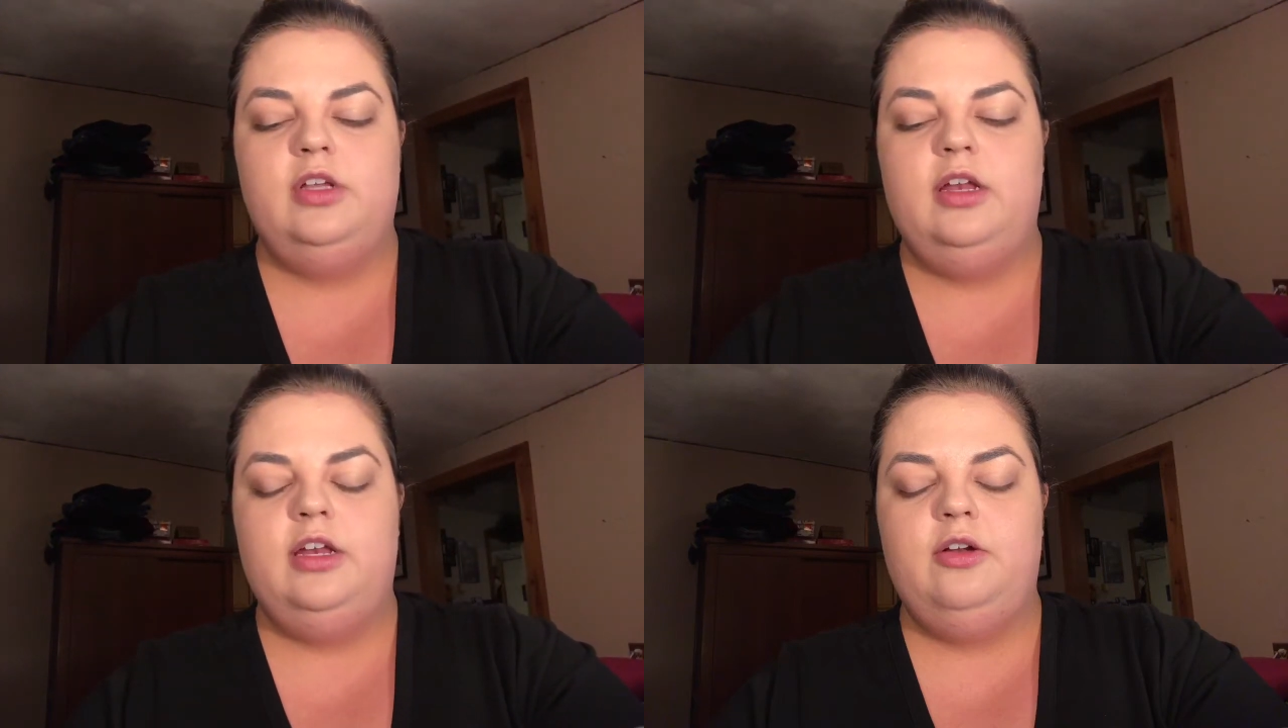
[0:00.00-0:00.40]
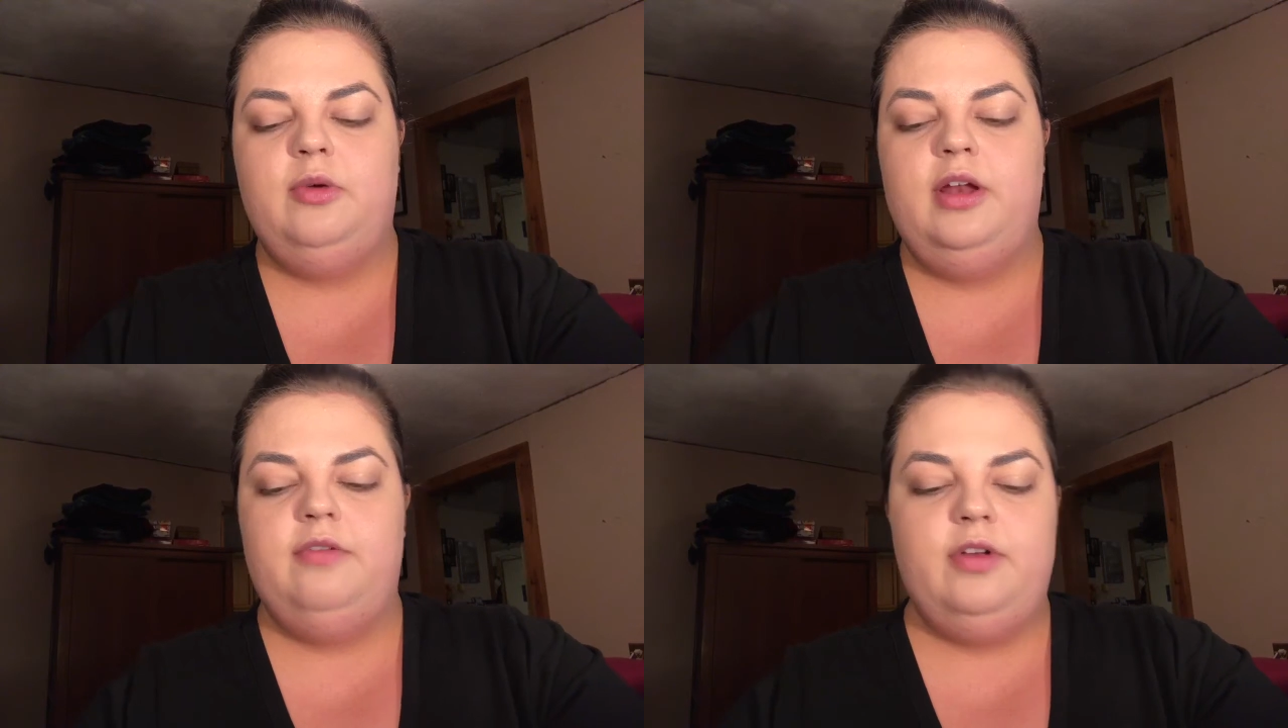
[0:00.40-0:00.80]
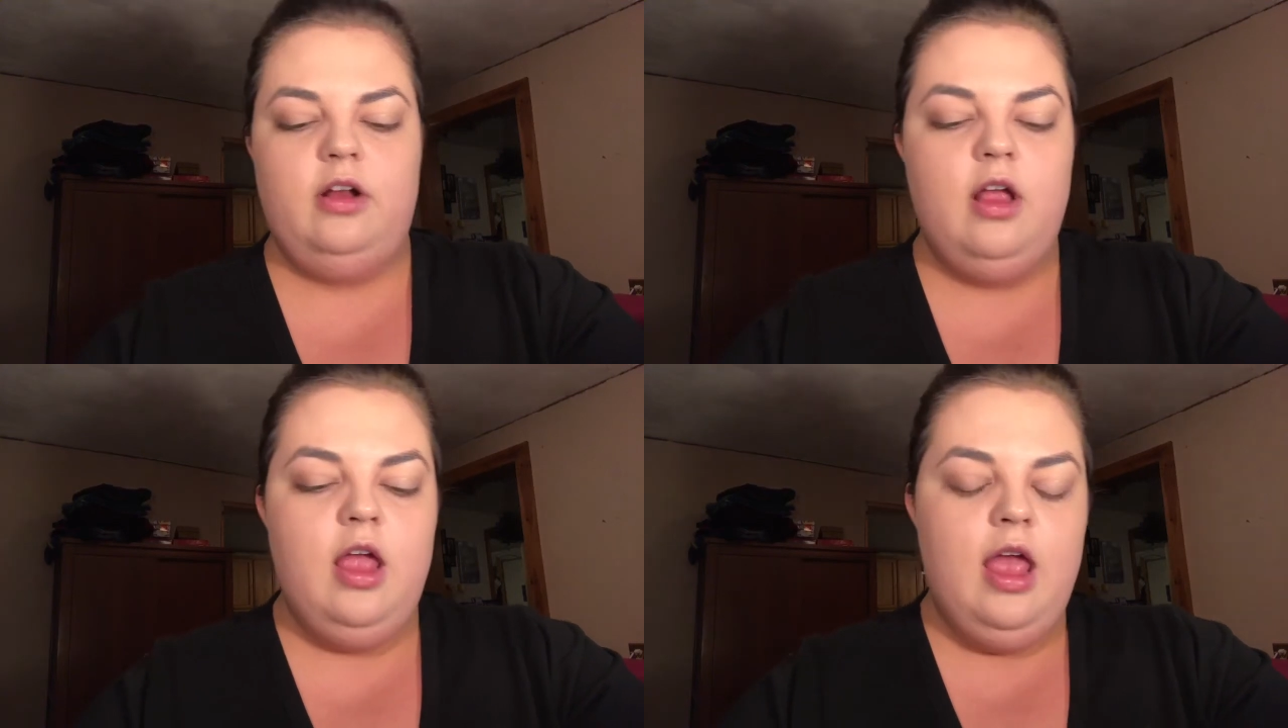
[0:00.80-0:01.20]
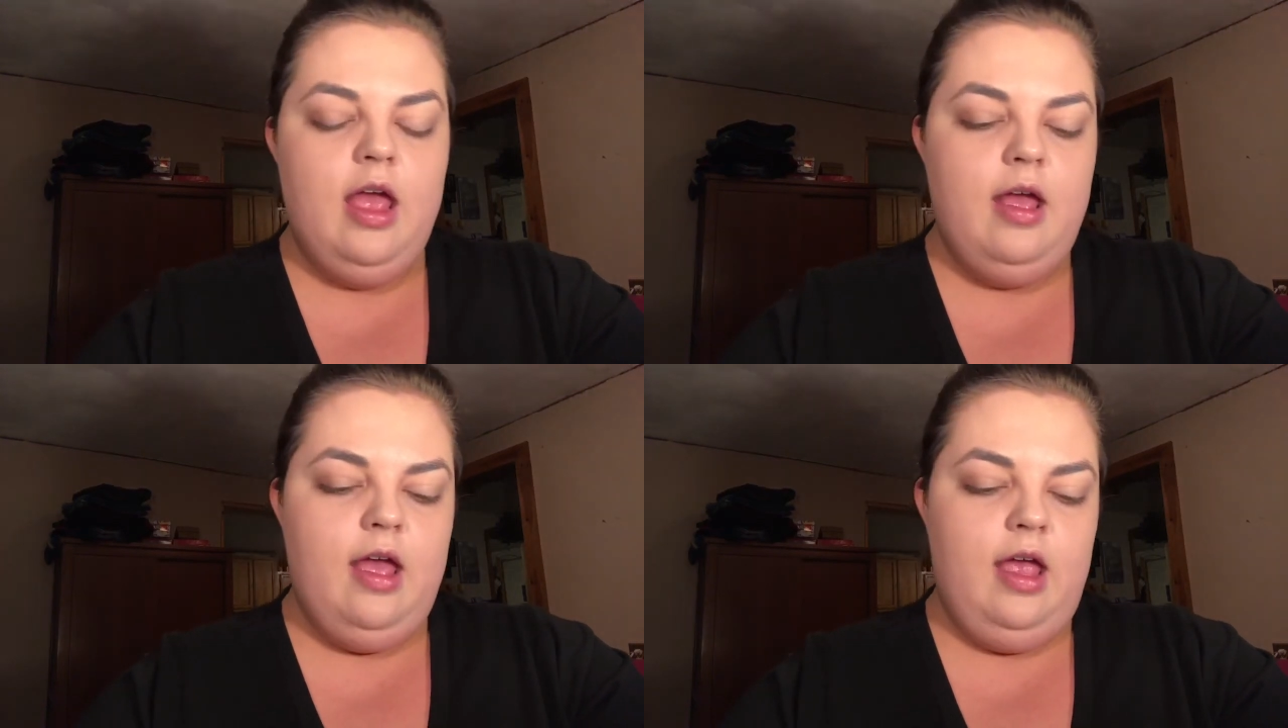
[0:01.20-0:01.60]
on it or whatever.
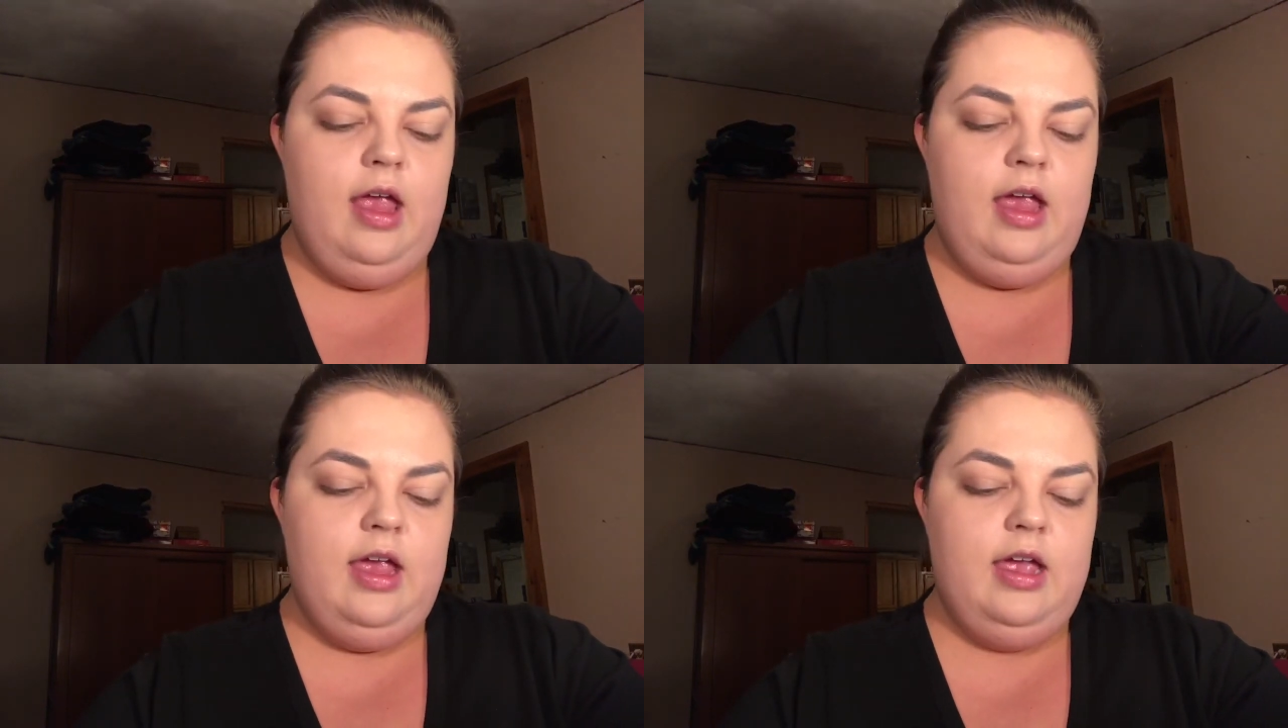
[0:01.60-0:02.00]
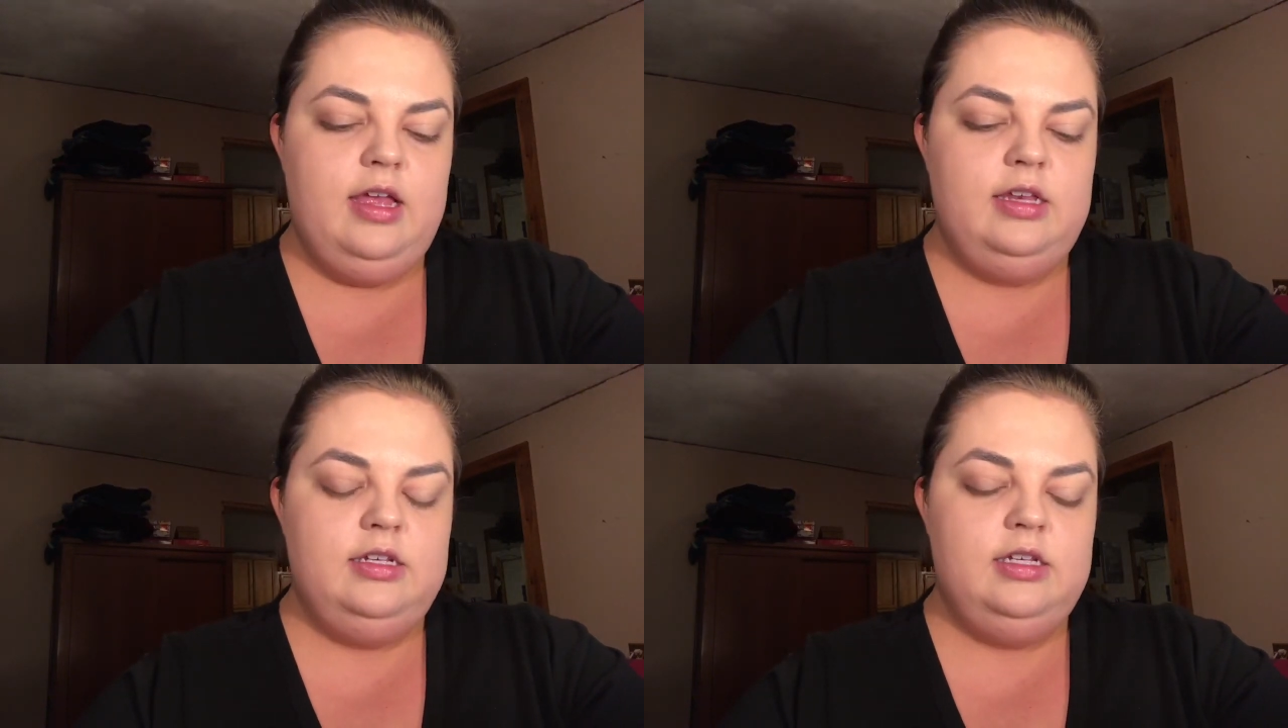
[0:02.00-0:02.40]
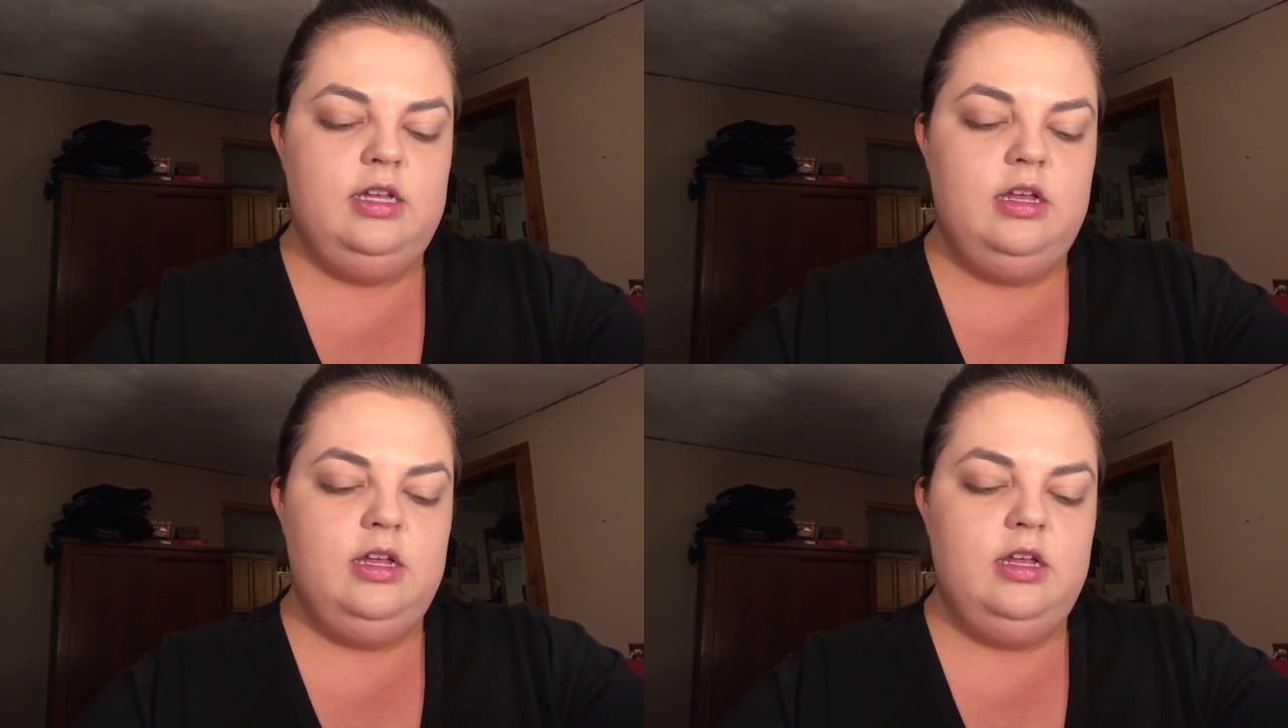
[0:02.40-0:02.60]
And